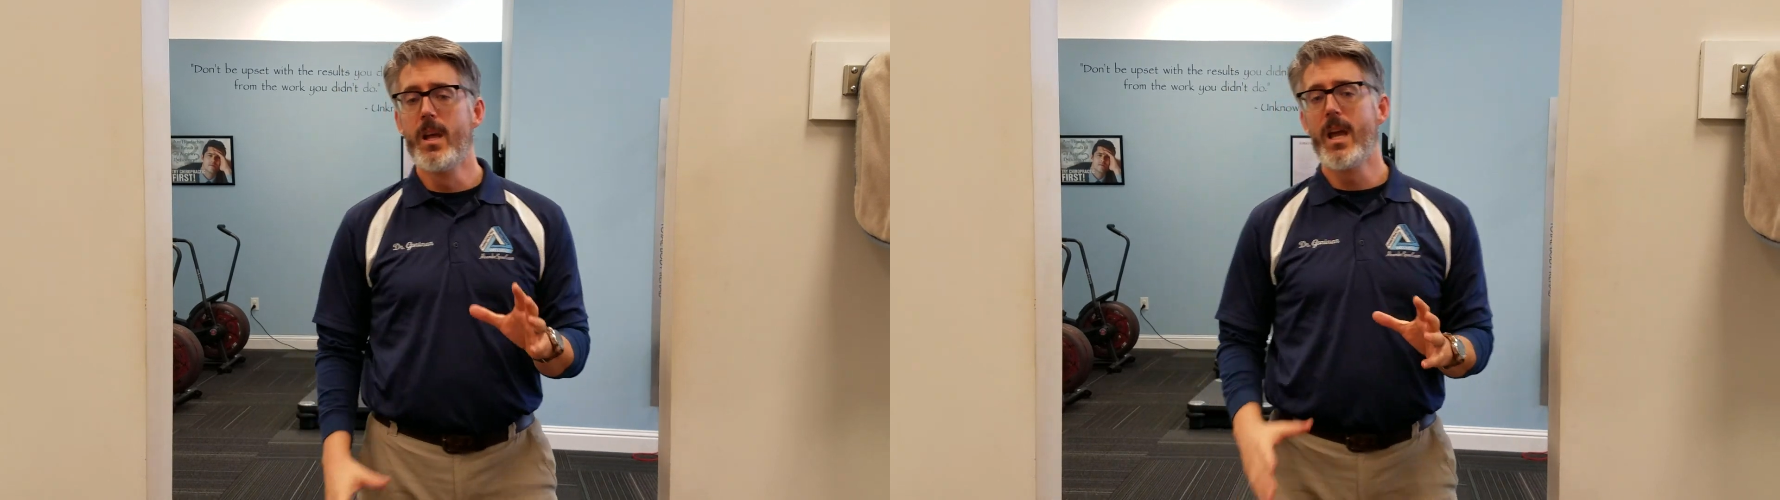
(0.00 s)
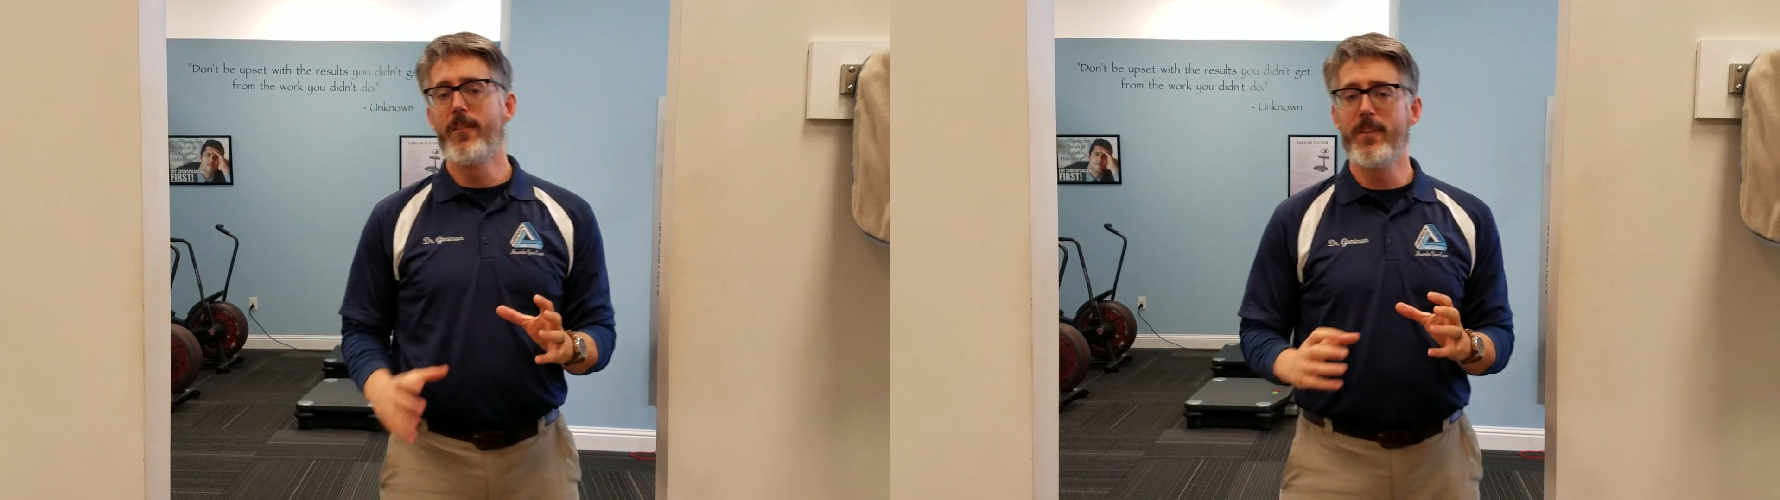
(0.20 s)

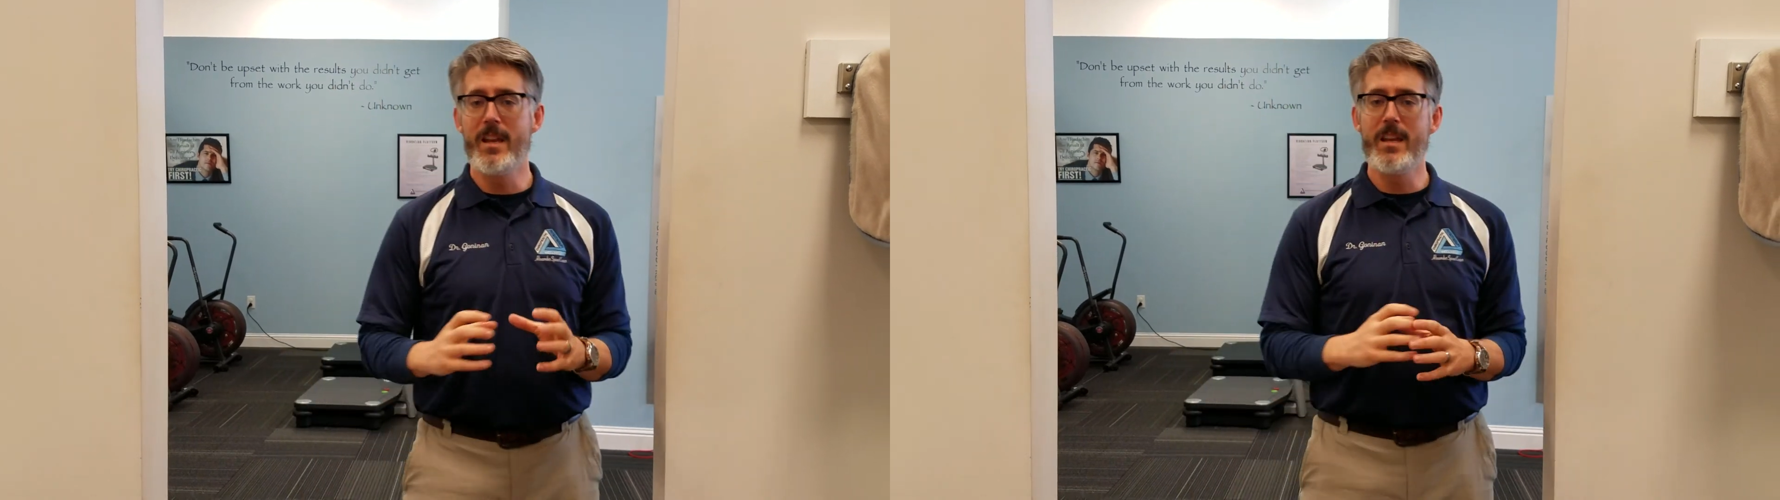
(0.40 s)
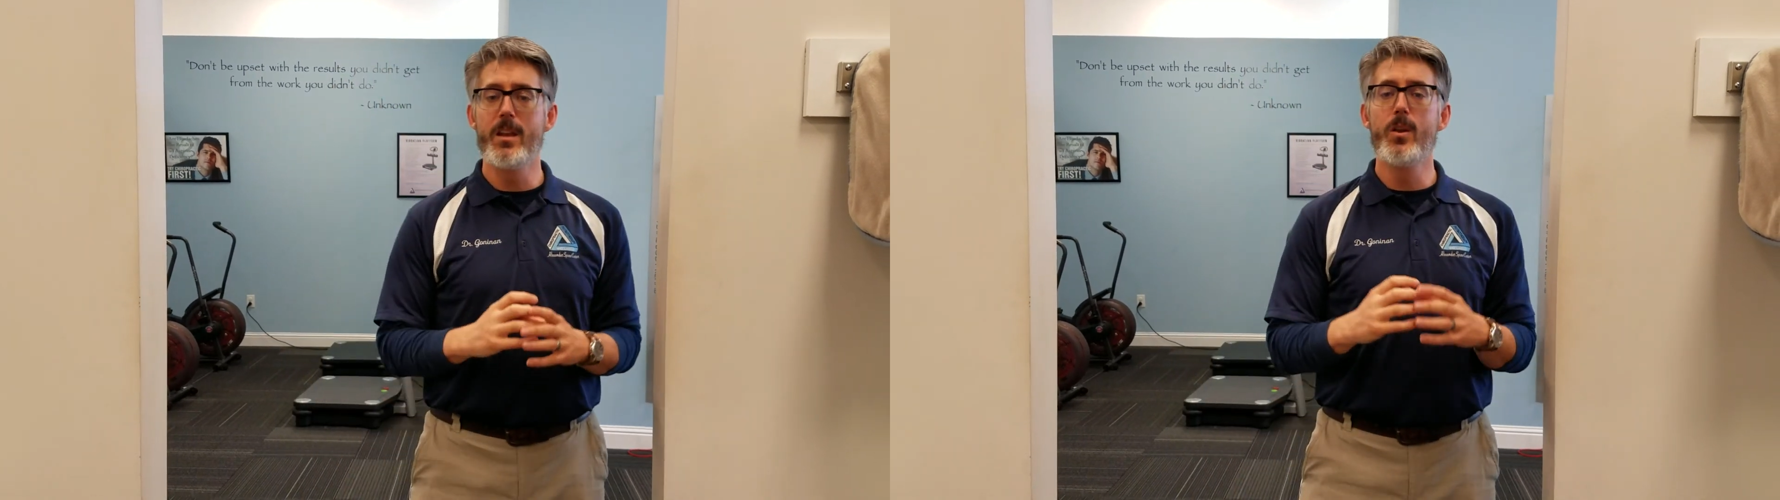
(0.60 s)
If you
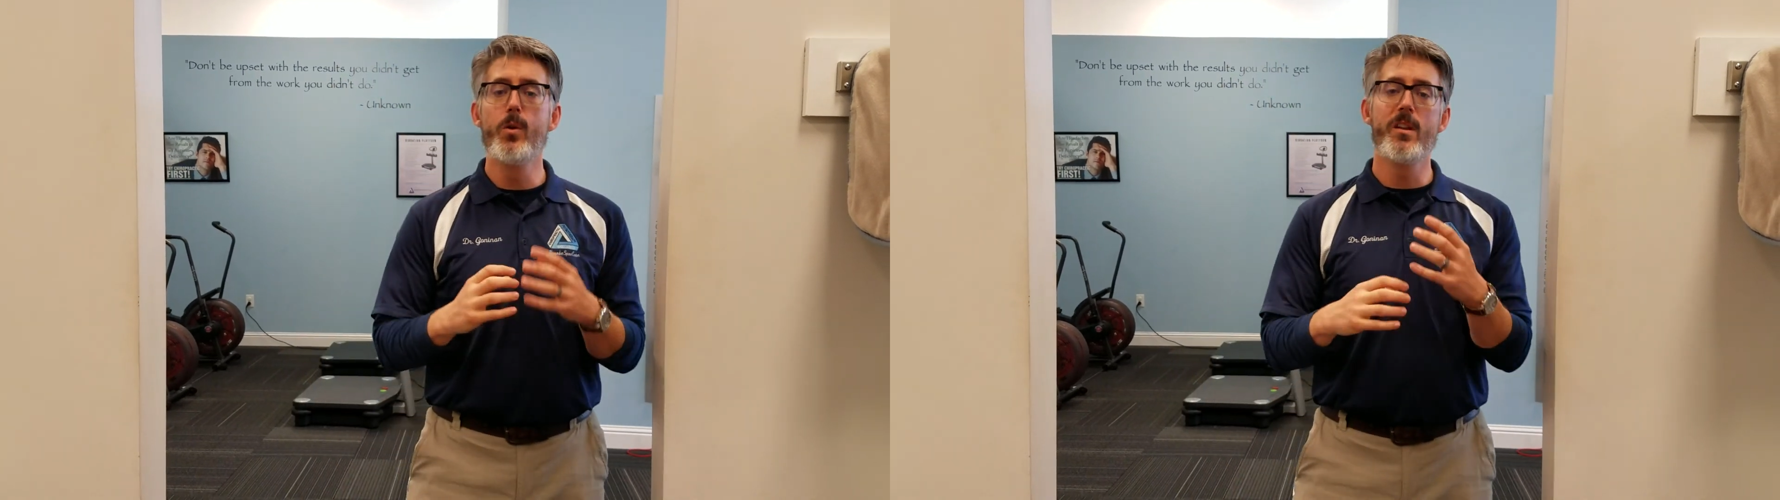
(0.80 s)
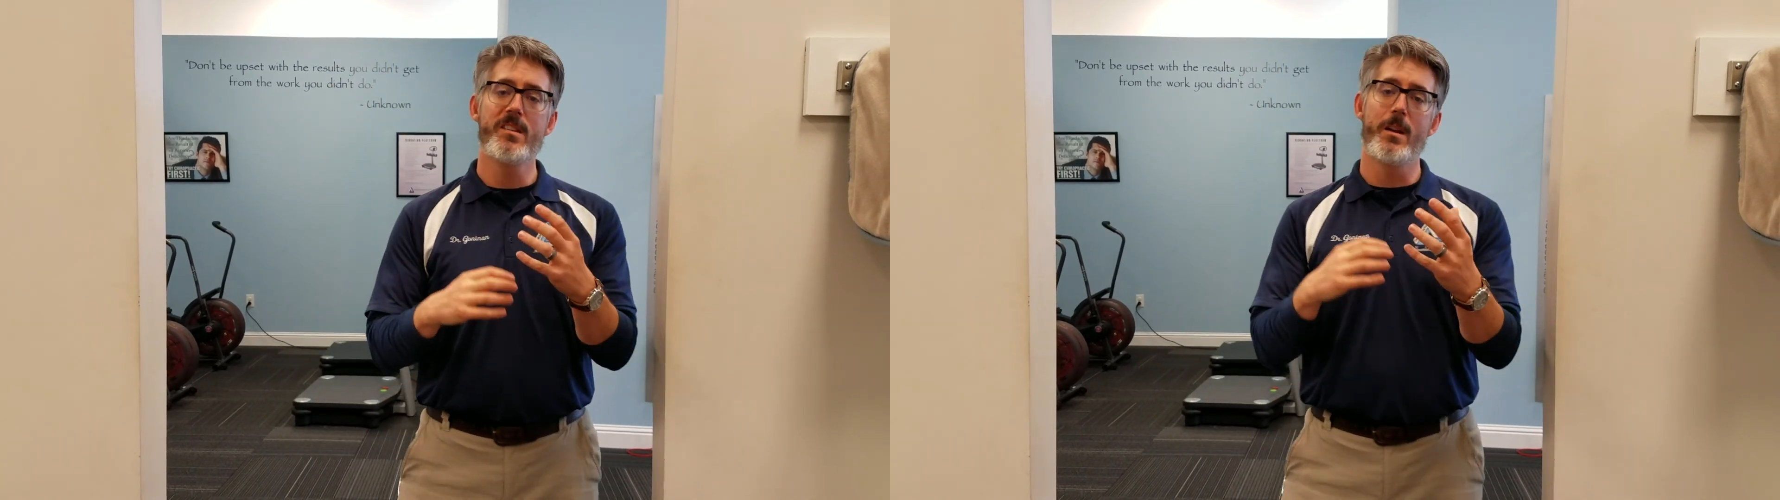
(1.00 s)
need to do
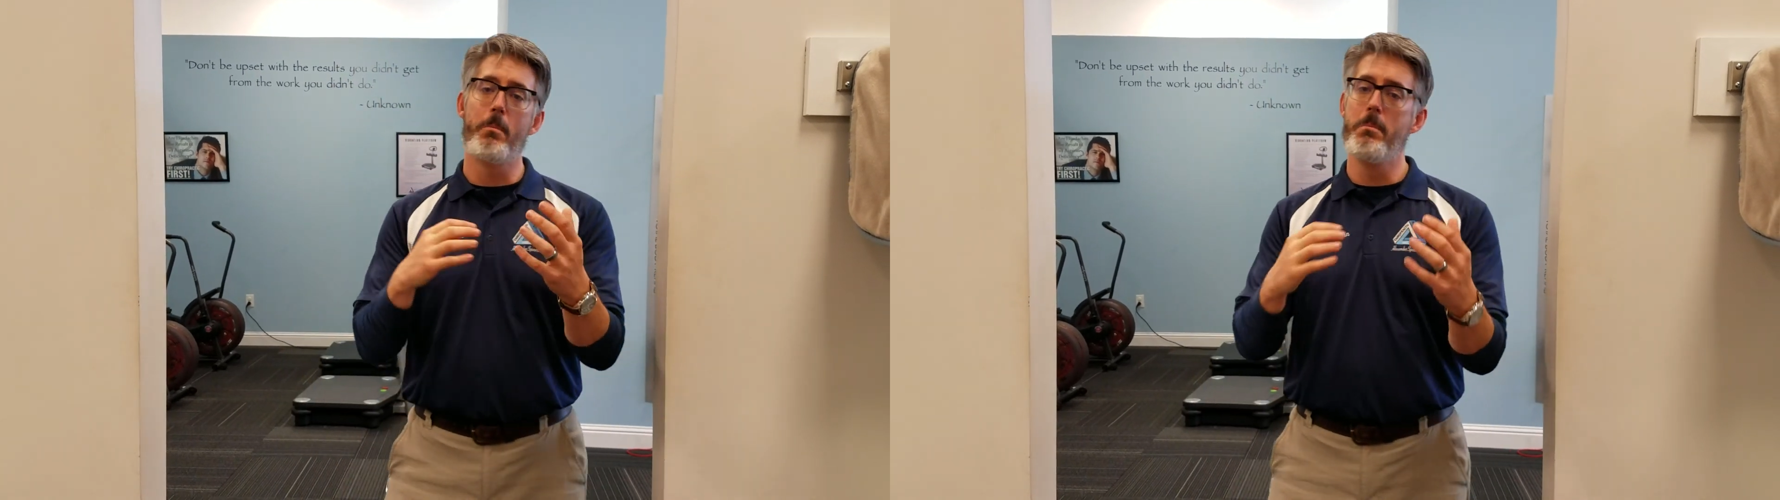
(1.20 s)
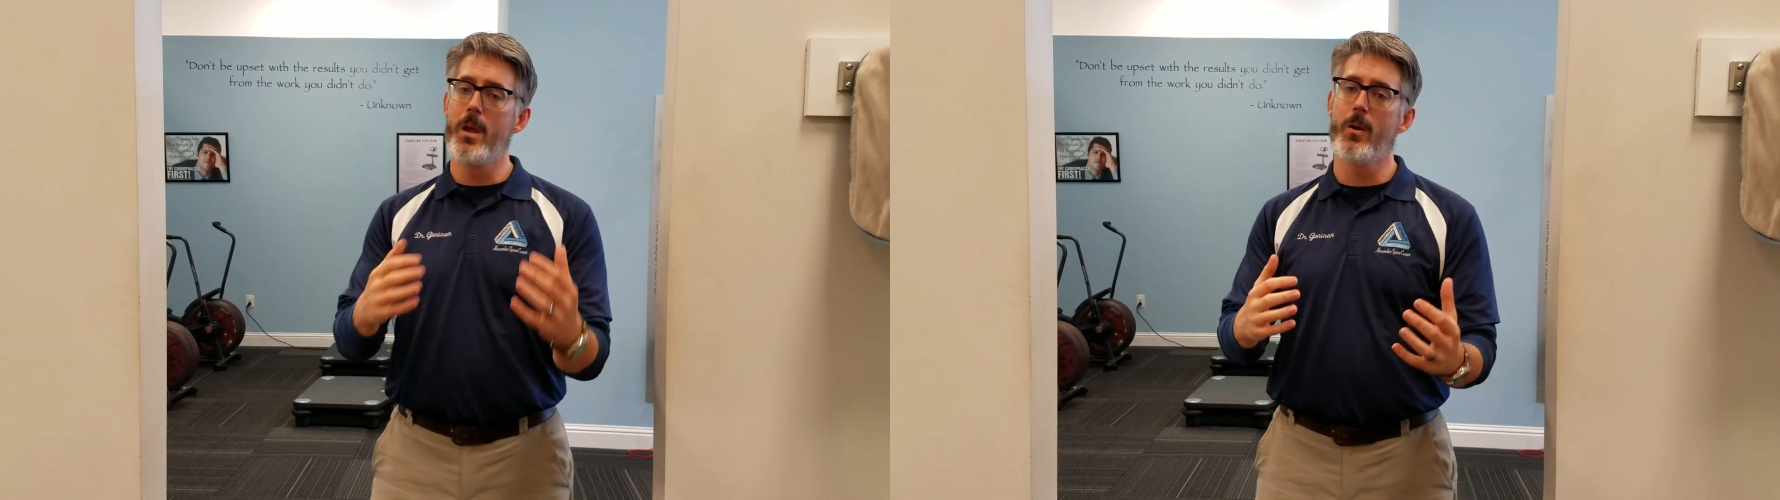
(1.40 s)
this in a
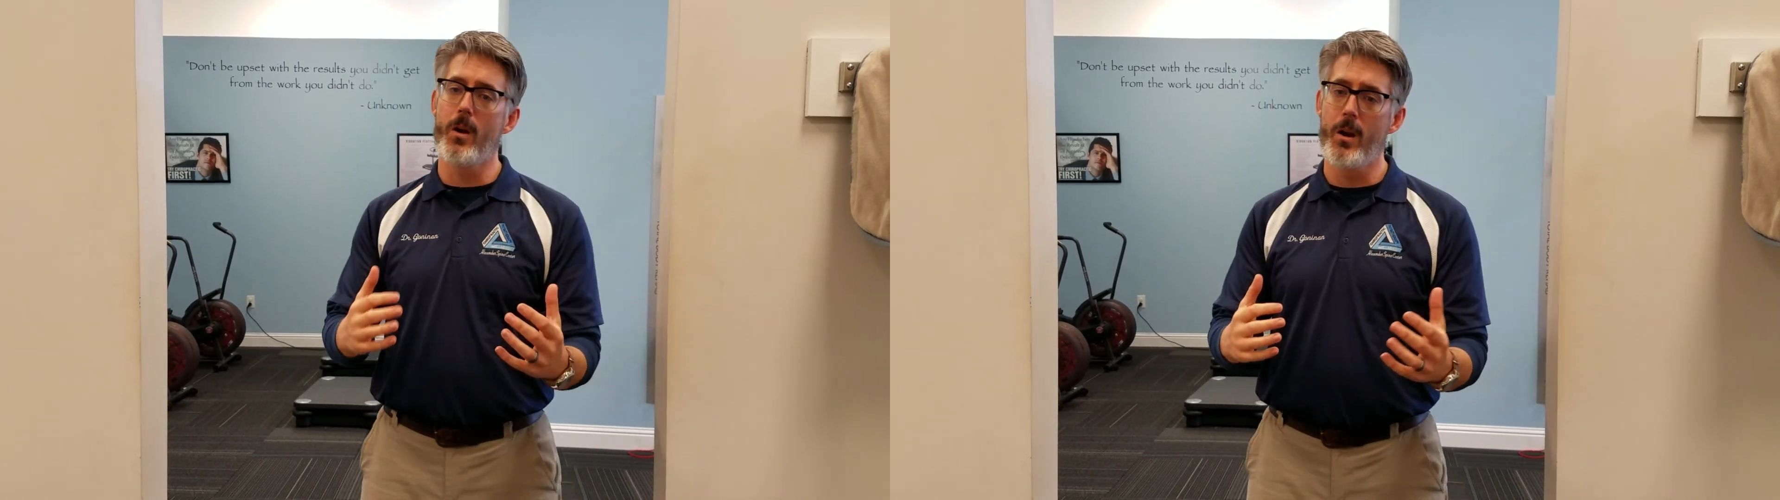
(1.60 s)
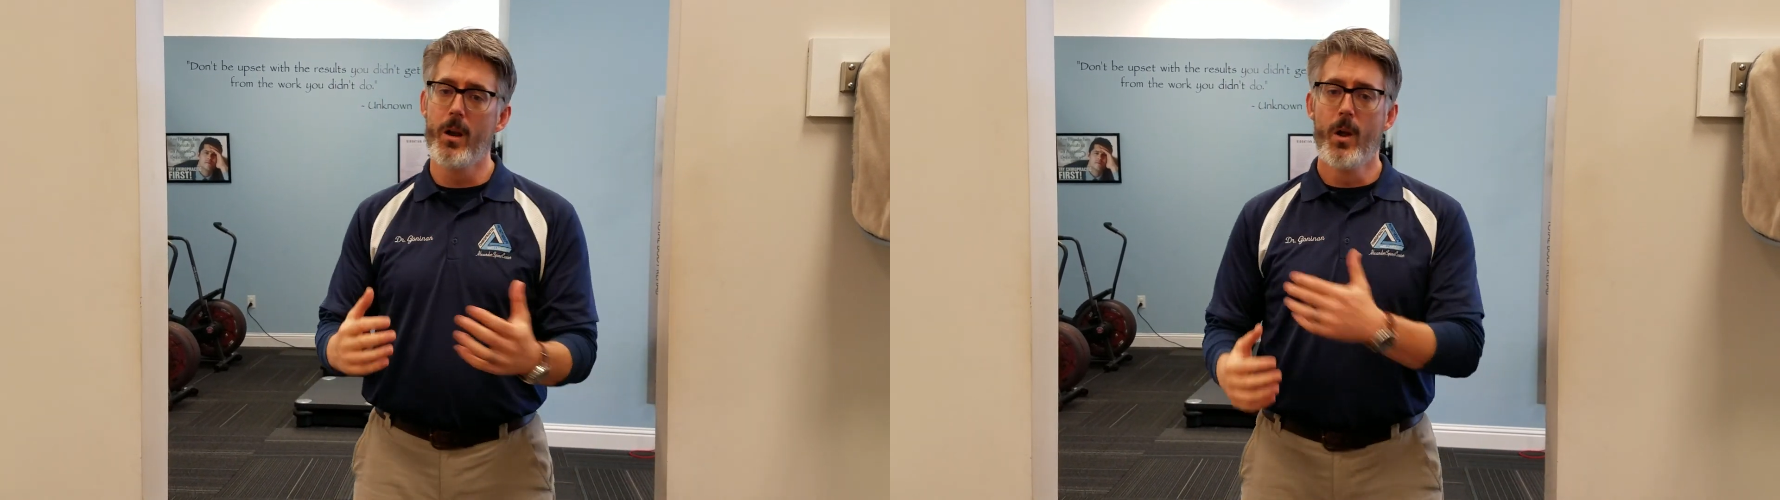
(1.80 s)
mirror